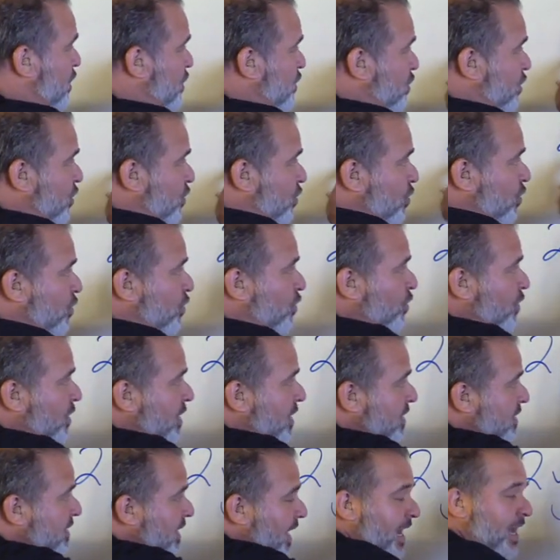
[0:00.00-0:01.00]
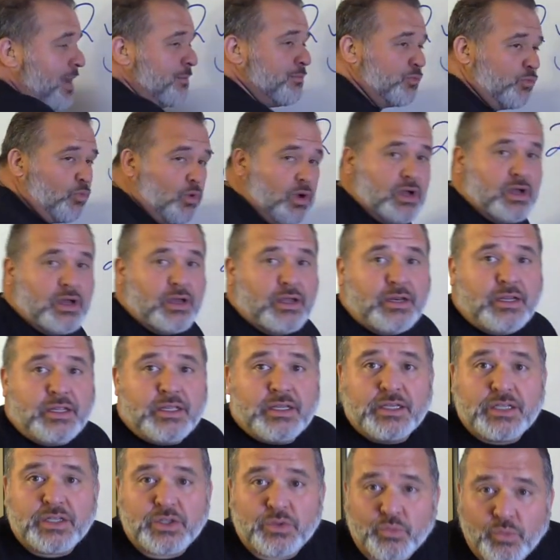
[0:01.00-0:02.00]
2 times
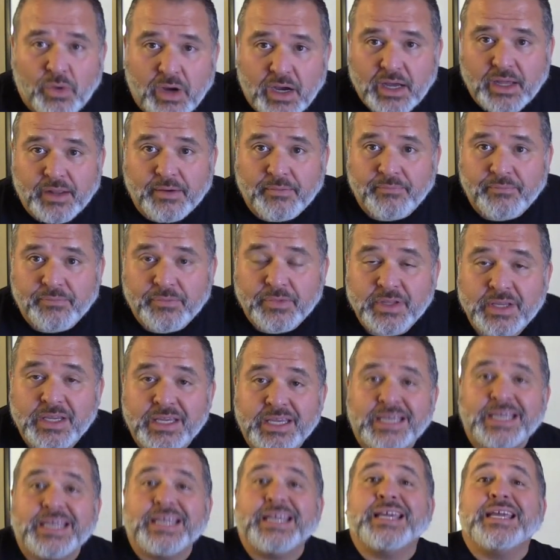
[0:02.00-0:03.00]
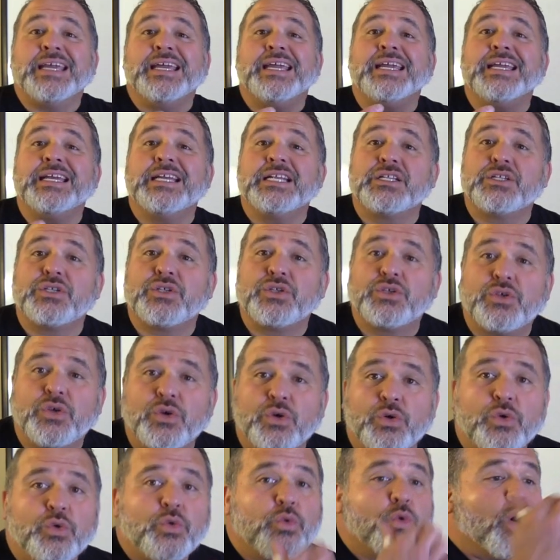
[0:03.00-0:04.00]
1 is what? It's
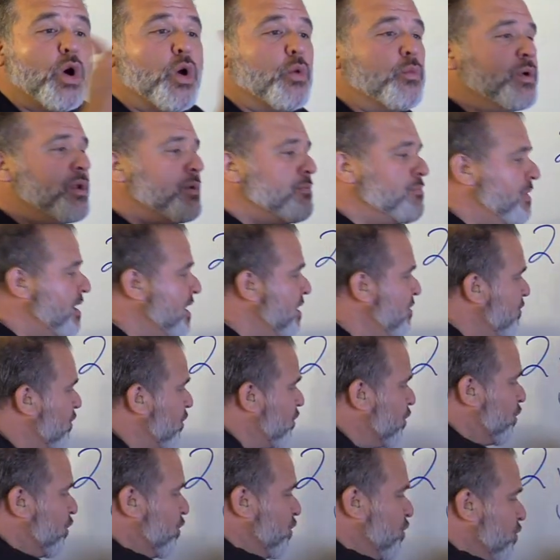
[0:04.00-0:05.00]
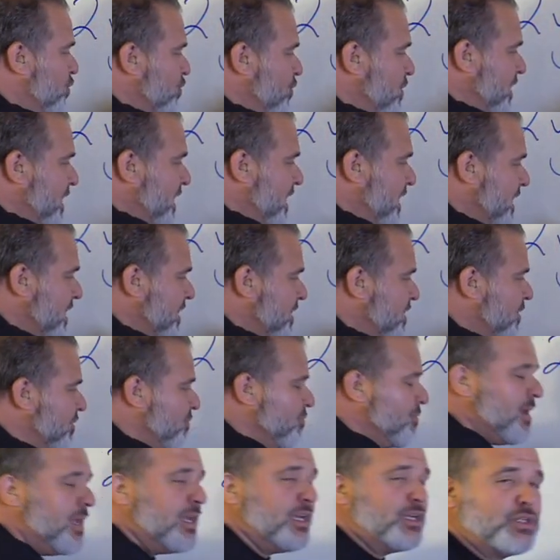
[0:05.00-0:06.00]
2. Remember, you need to
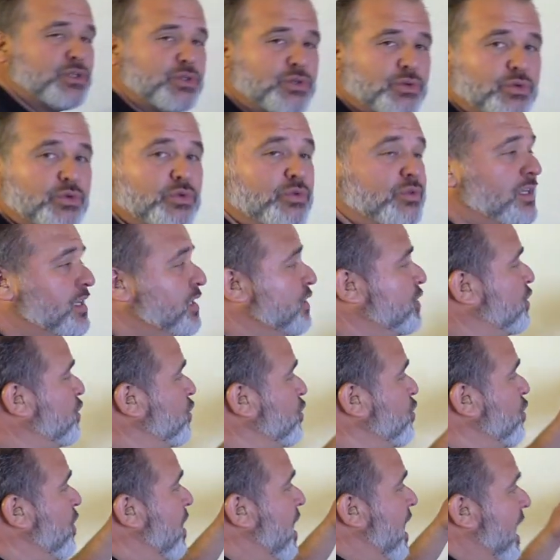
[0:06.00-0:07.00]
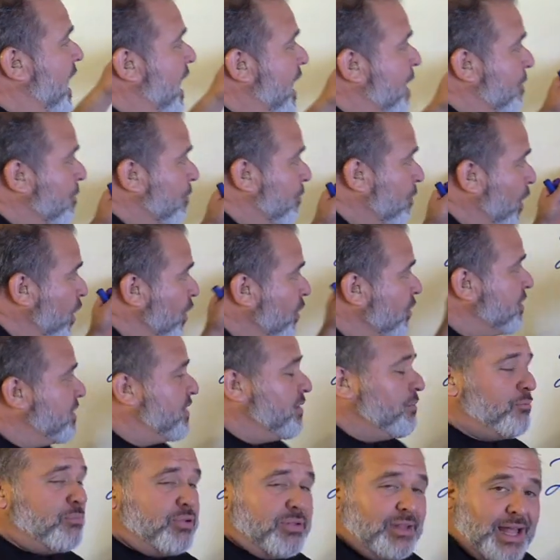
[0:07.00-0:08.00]
make sure that you
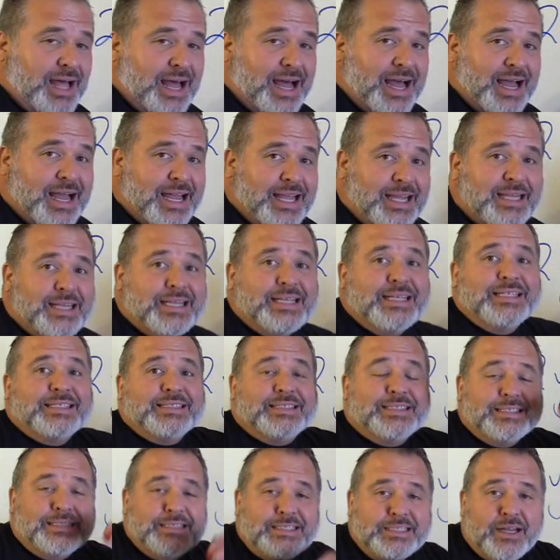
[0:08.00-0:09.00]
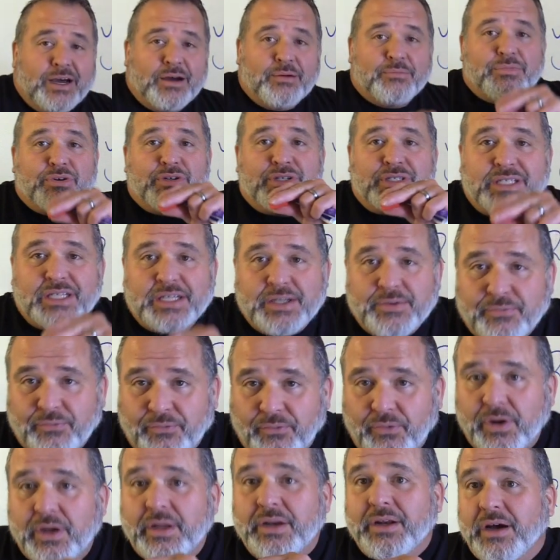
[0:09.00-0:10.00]
multiply the numbers in
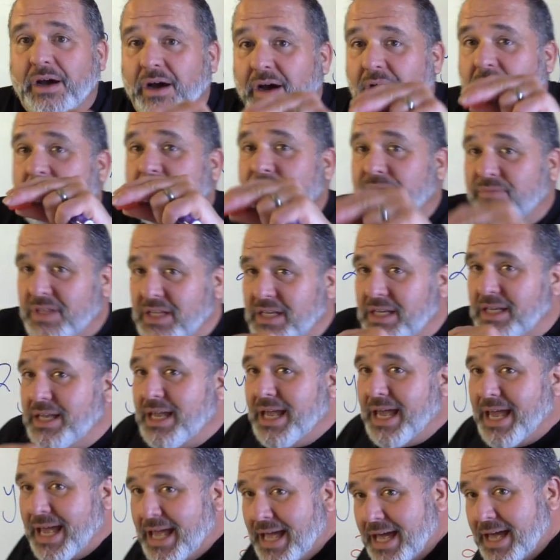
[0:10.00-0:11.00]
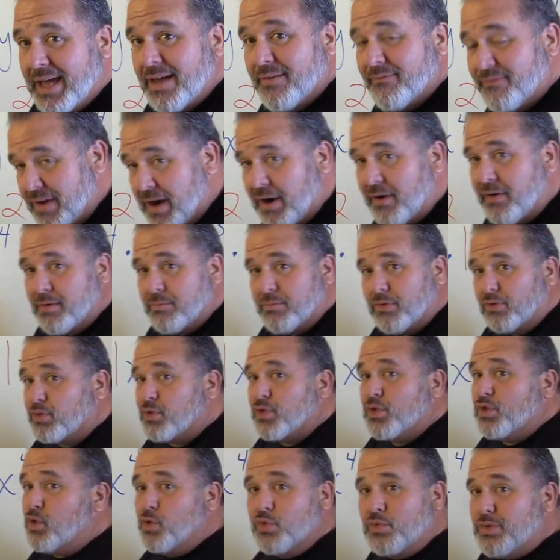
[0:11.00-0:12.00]
front of the variables.
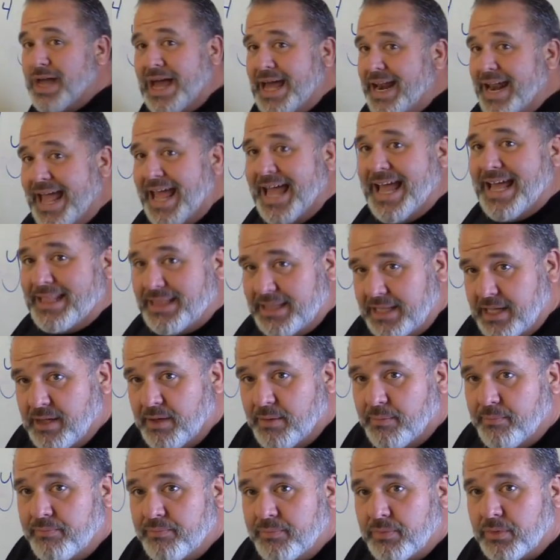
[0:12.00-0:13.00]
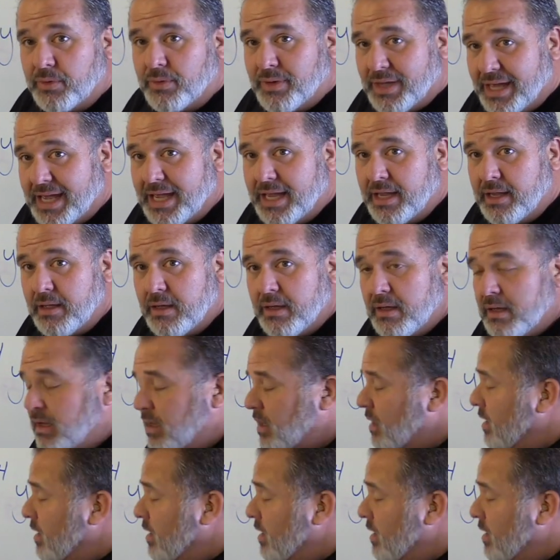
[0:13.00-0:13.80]
Do not add them, okay?